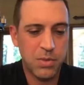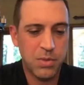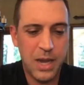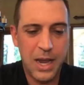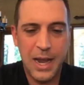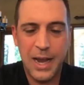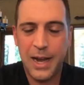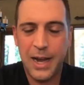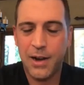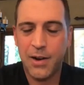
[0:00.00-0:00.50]

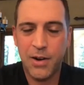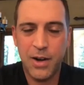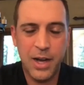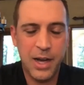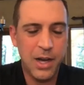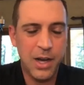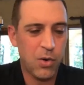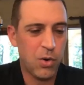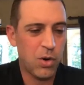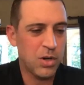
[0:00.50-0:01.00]

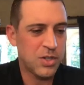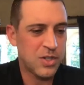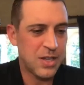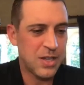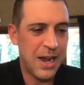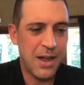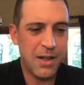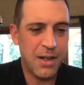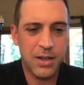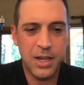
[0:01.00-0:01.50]
Harry or
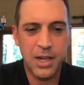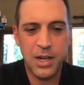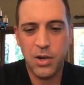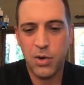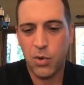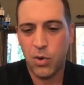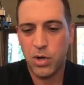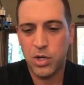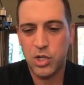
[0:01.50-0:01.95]
Sally or